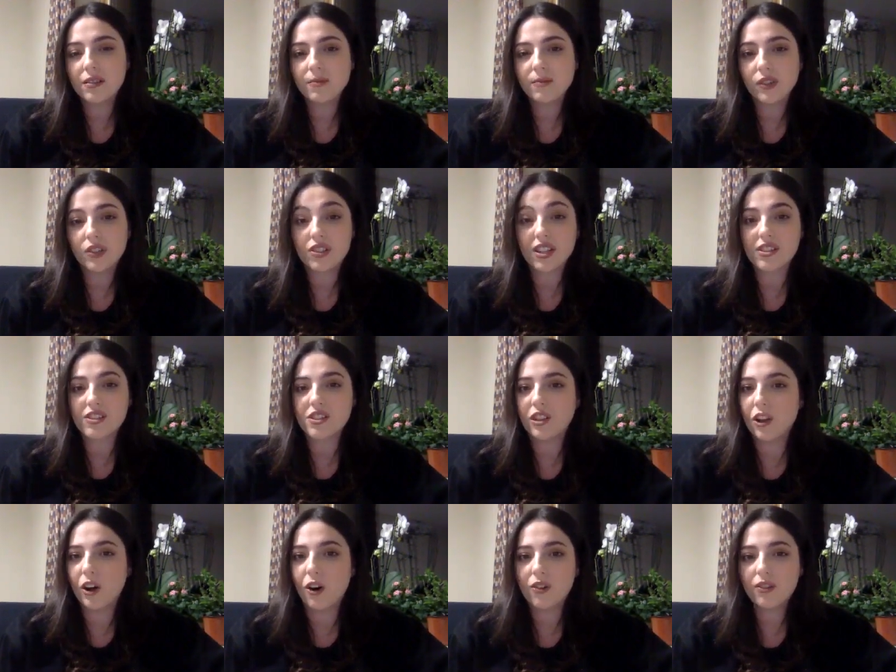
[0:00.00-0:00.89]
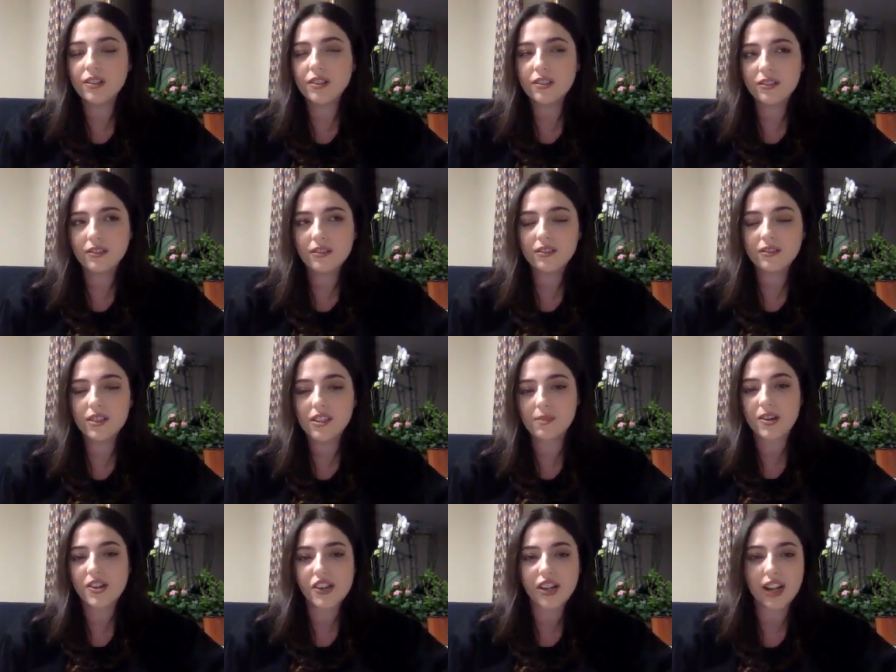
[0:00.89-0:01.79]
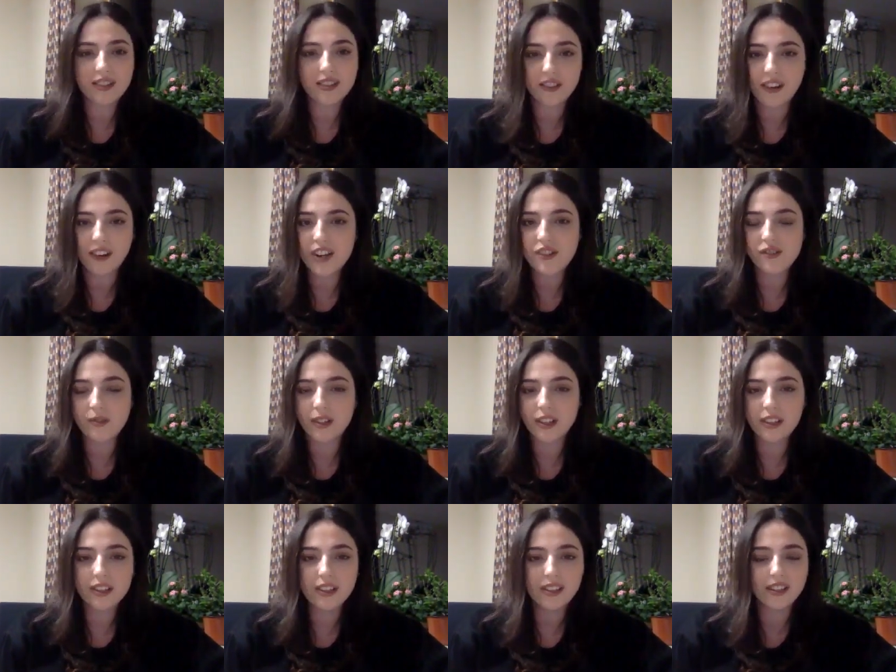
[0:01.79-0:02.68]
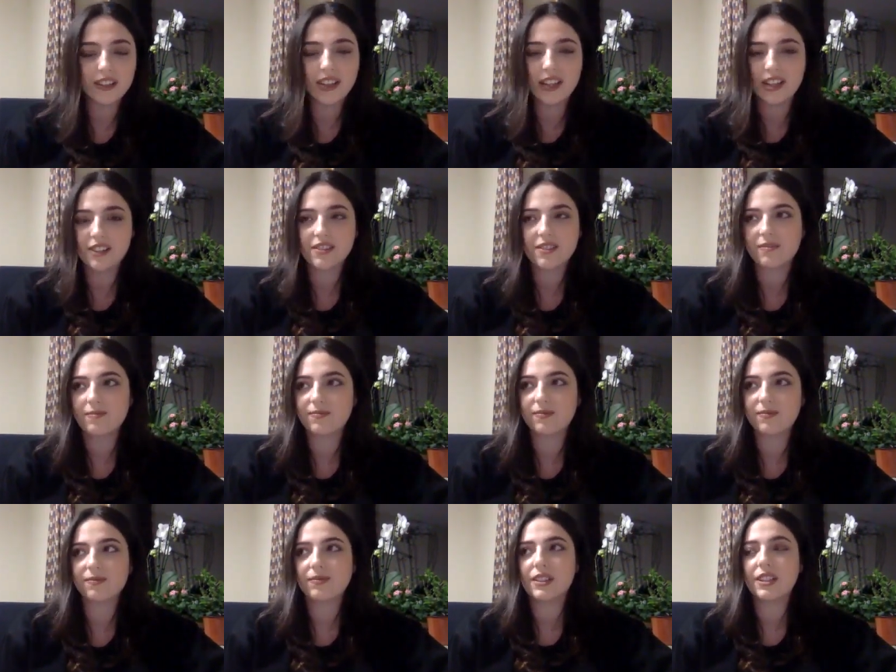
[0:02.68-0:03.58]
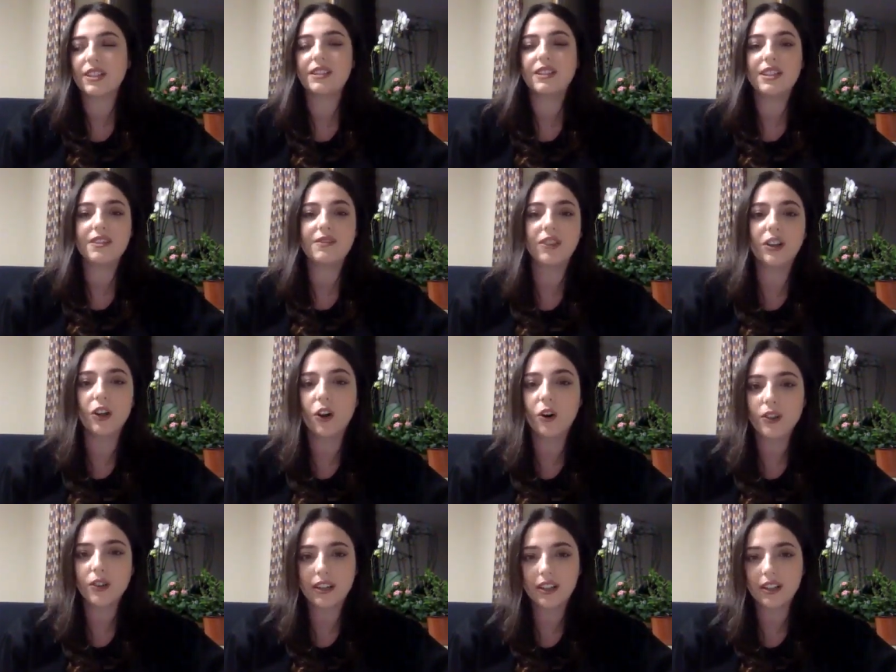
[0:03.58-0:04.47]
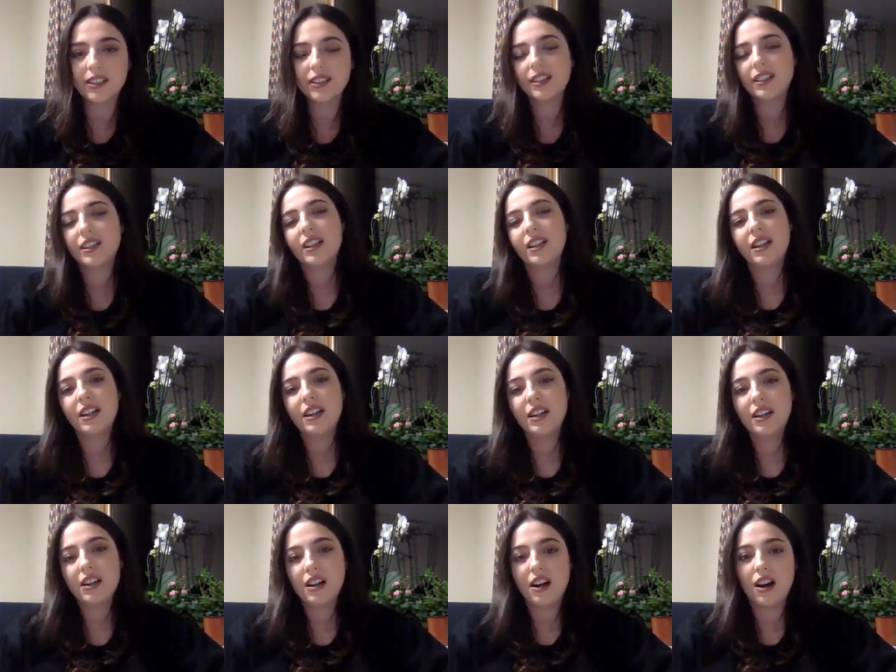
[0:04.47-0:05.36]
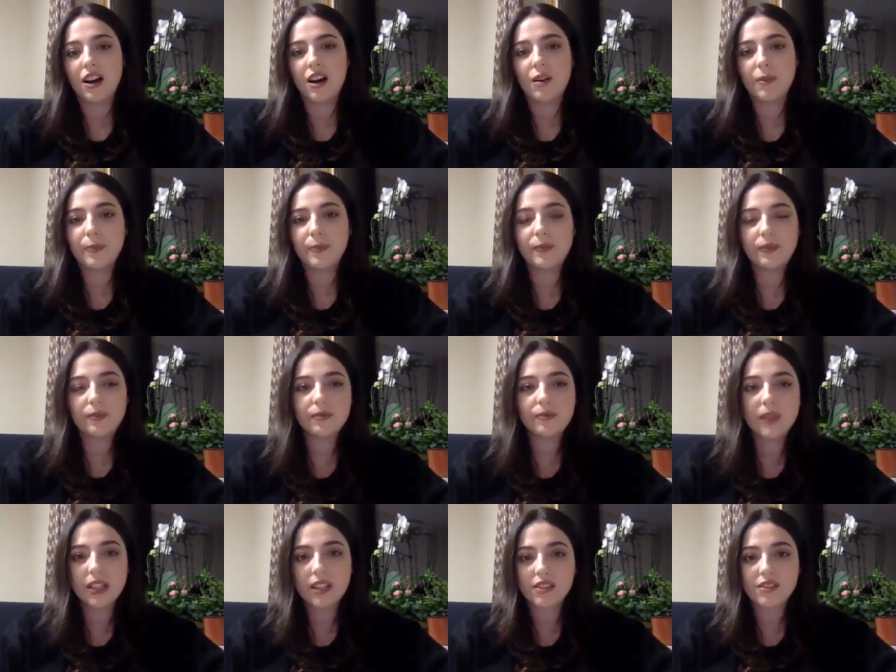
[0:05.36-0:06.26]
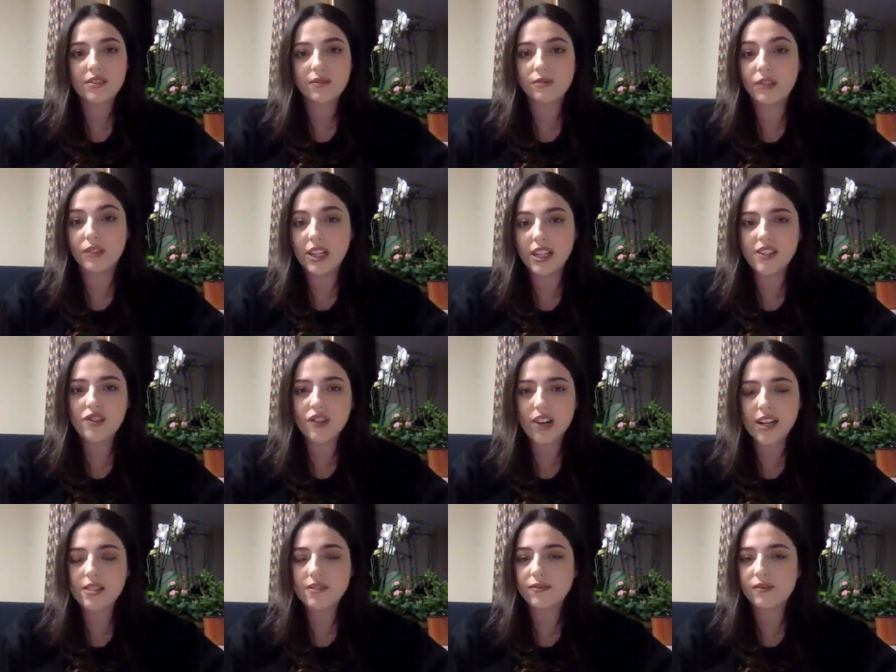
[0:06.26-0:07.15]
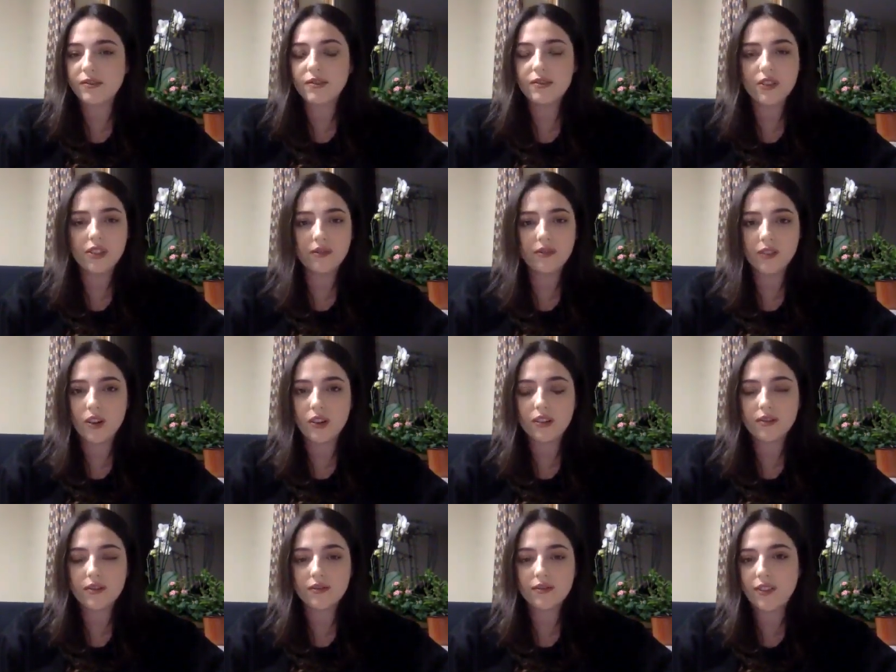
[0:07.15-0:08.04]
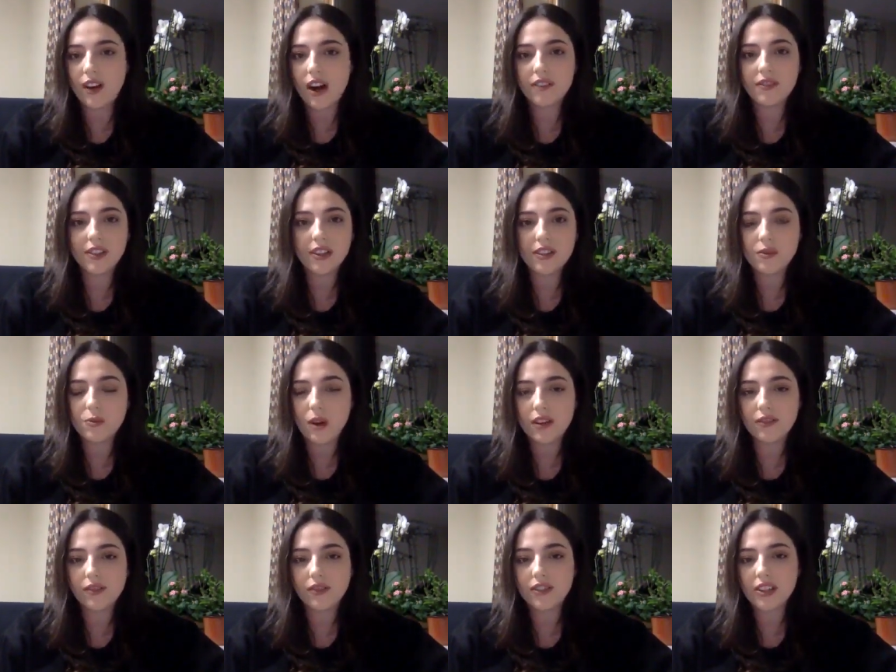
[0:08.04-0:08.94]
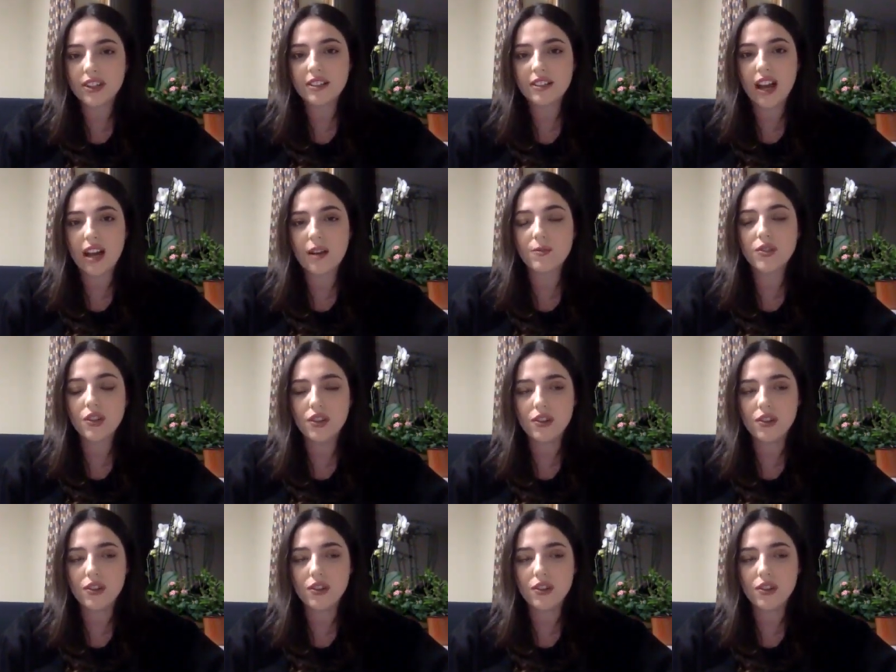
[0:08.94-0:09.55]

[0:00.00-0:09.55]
because it's long, especially as a graduate, it's even longer. Um, it's really stressful. You've got five years worth of exams so